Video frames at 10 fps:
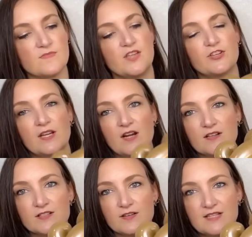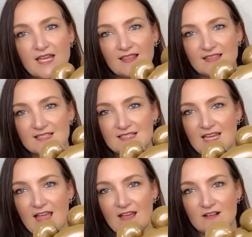you can also take this
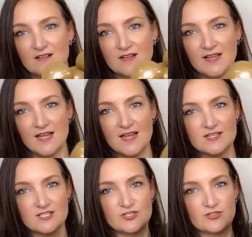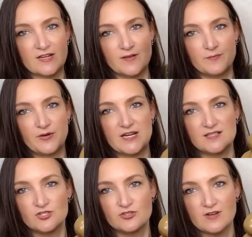tail and just string it, bring
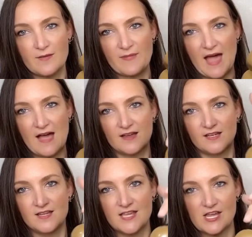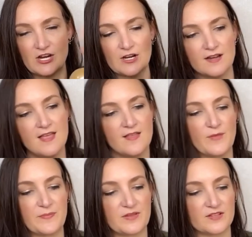it straight back here.
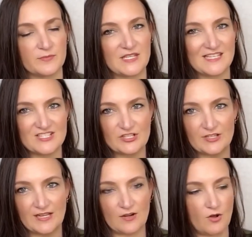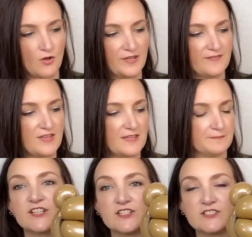Might be a little bit easier to get a hold of it.
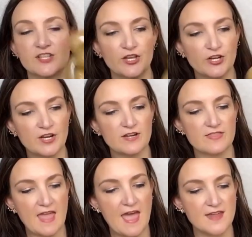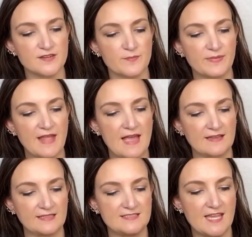gonna secure that black
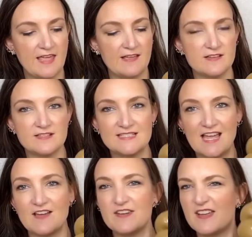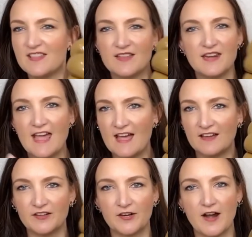tail down in the
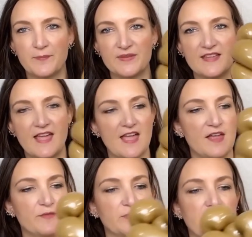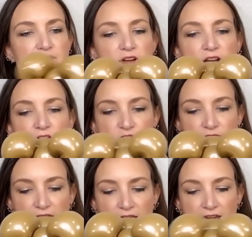neck or up in the head, wherever you
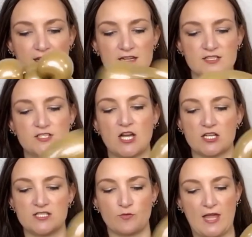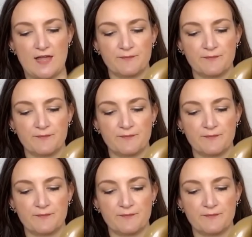can get it tucked away.